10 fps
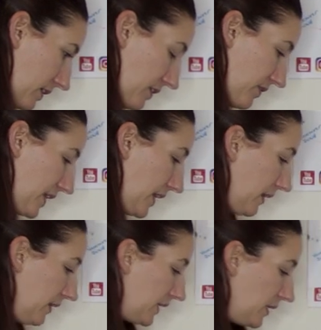is everything.
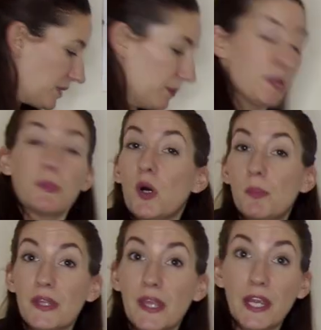I keep some lip
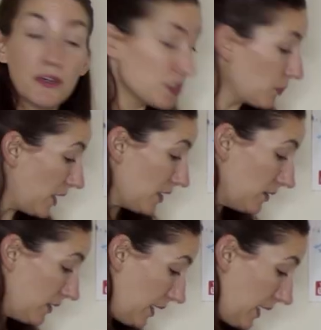balm in there as
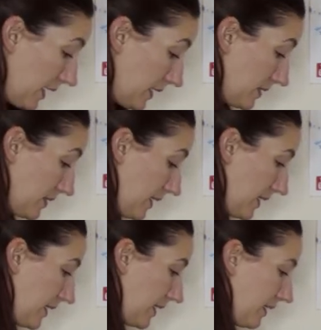well, and
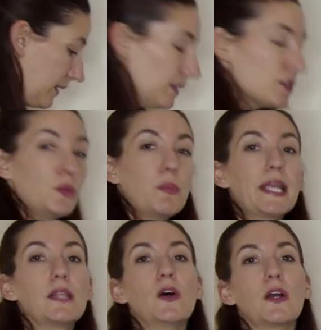a little
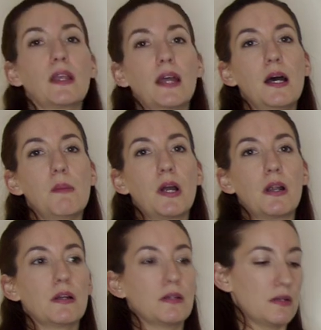bike lock. Um,
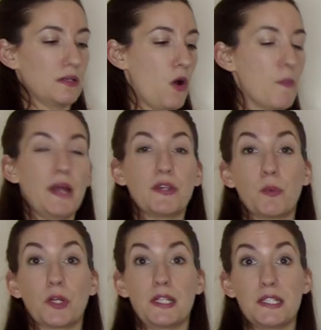our compound
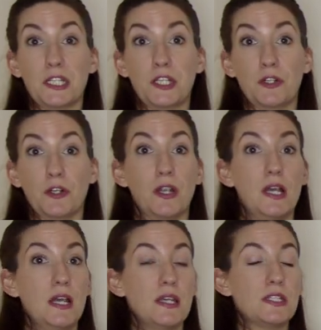at work is secure,
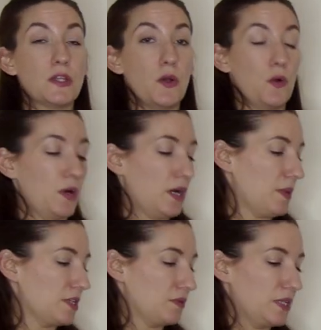so
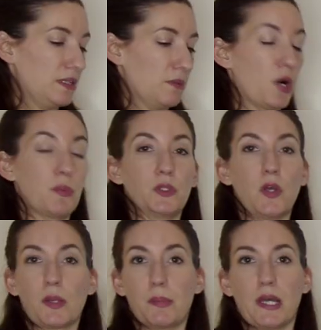um, I don't need a proper
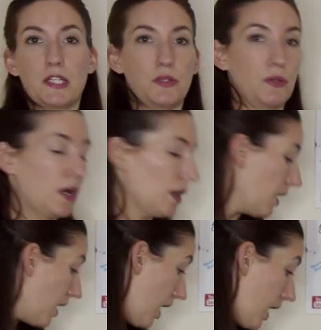lock, but I do
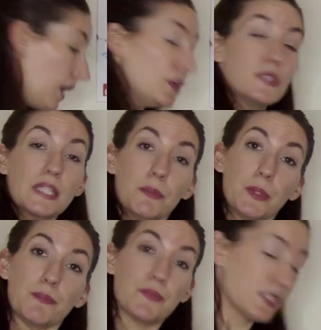use that
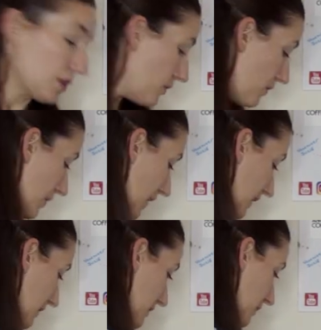one. So
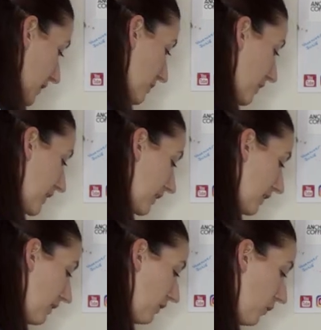that is what I bring
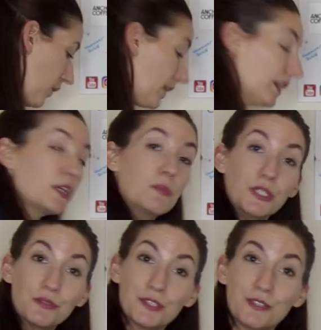when I
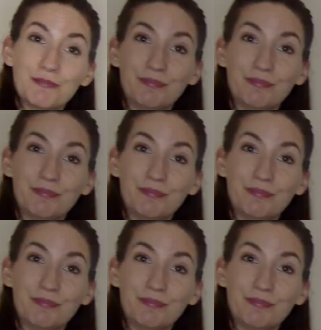commute.